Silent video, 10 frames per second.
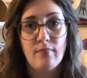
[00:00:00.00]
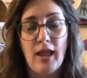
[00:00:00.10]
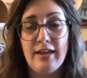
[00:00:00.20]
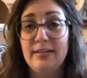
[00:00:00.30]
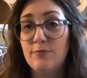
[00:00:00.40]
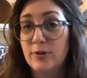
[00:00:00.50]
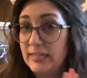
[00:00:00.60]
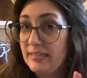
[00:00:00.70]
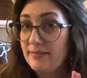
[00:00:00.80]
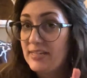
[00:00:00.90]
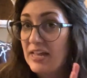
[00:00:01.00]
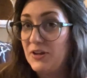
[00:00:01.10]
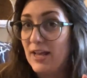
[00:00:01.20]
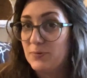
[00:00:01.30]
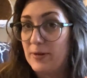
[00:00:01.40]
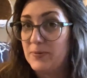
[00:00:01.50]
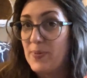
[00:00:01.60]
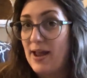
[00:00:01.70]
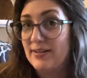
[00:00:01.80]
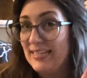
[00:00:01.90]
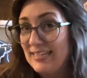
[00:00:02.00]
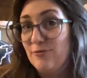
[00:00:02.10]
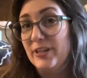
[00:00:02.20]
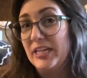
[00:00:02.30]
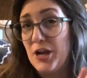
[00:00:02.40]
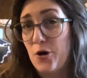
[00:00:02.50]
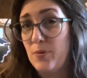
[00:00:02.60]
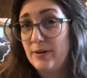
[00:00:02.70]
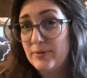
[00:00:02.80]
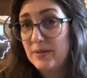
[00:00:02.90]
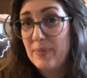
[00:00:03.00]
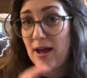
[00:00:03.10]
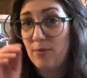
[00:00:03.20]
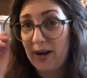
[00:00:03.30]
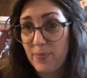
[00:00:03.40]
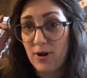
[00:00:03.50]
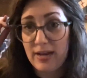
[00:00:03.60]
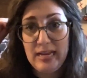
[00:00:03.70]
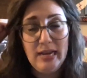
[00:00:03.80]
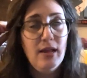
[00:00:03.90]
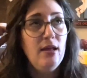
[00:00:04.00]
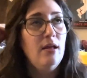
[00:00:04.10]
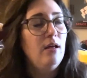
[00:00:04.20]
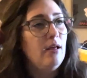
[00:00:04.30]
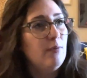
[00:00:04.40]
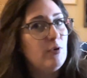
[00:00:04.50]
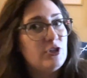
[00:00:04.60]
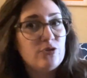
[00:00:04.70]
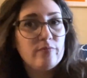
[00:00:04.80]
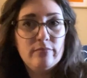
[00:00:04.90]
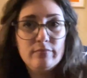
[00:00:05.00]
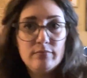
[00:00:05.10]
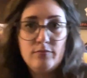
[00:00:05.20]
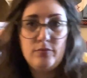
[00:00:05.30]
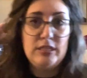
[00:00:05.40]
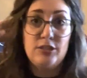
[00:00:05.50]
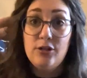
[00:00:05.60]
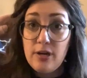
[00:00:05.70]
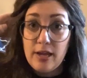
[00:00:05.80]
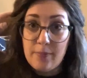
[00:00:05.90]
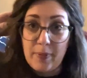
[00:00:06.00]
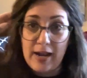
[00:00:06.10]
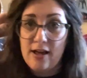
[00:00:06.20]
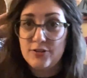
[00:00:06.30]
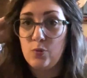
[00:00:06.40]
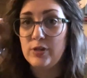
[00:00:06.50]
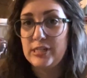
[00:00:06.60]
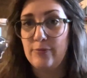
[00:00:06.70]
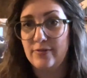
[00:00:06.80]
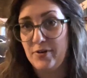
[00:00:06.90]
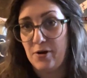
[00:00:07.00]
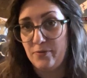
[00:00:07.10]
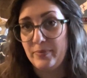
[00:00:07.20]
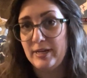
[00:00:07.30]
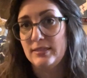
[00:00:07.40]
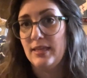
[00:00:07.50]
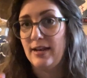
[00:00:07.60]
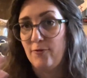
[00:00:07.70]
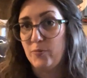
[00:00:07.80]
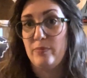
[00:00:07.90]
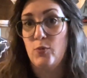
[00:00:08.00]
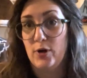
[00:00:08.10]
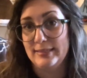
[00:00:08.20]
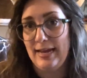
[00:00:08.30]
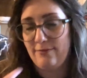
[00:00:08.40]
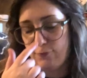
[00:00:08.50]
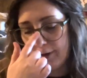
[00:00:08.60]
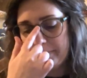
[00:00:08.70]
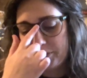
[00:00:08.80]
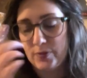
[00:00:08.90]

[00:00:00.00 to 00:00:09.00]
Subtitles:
I didn't really tell you guys what it was about because I didn't really know what it was about when I bought it, which is good, but I also wish I would have known because then I would have been more excited for it.